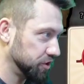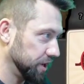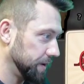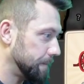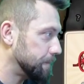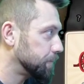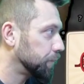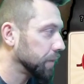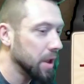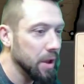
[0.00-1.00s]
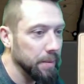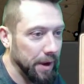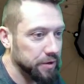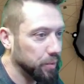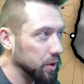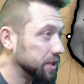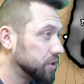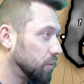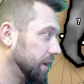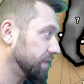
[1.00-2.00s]
in. Match point is
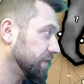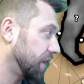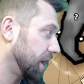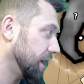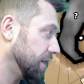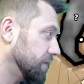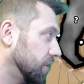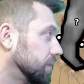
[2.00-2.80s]
25.